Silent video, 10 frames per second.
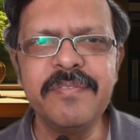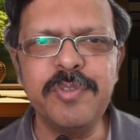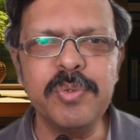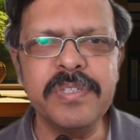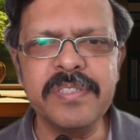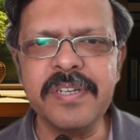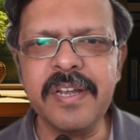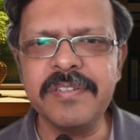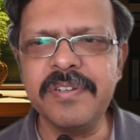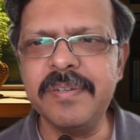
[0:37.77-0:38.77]
viewers are
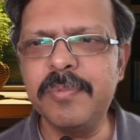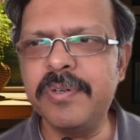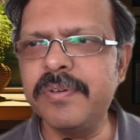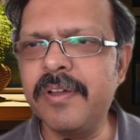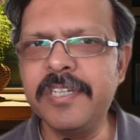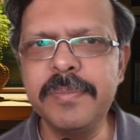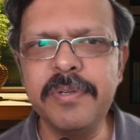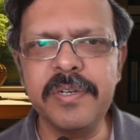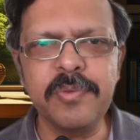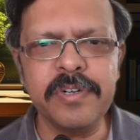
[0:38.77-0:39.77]
actually more
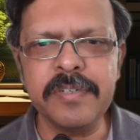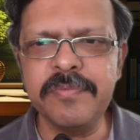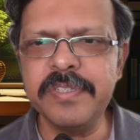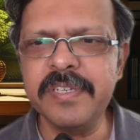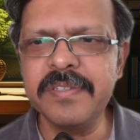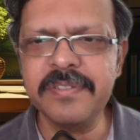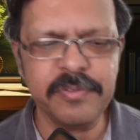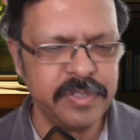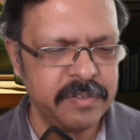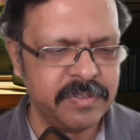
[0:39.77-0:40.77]
knowledgeable on quantum physics, so
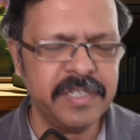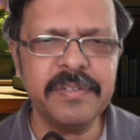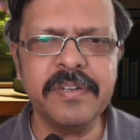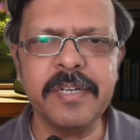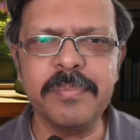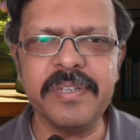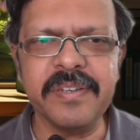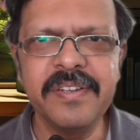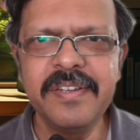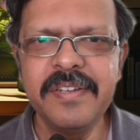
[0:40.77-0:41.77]
feel free to correct me.
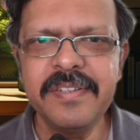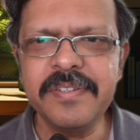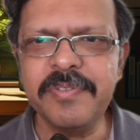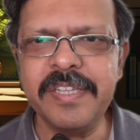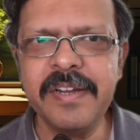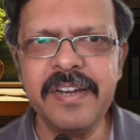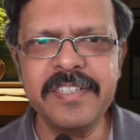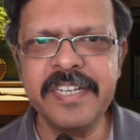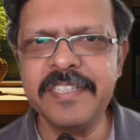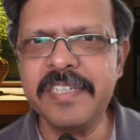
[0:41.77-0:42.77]
So with that,
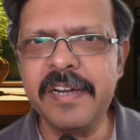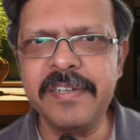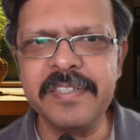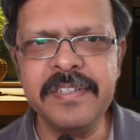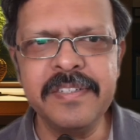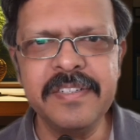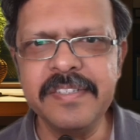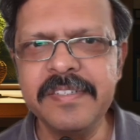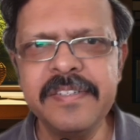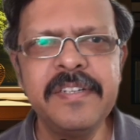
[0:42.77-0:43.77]
let's get started.
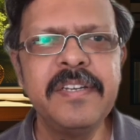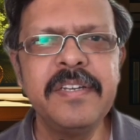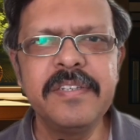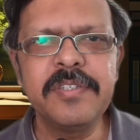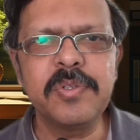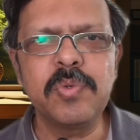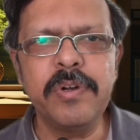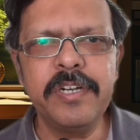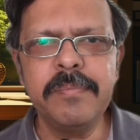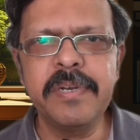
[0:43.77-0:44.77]
So
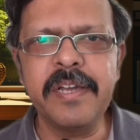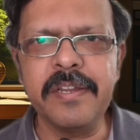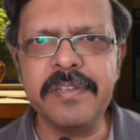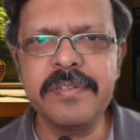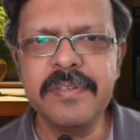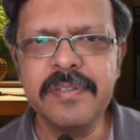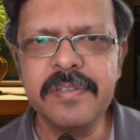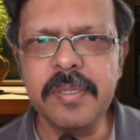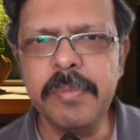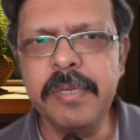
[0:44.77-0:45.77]
quantum mechanics,
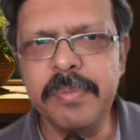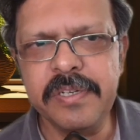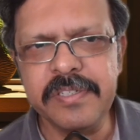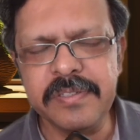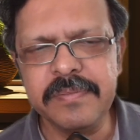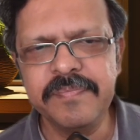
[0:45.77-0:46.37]
the big picture.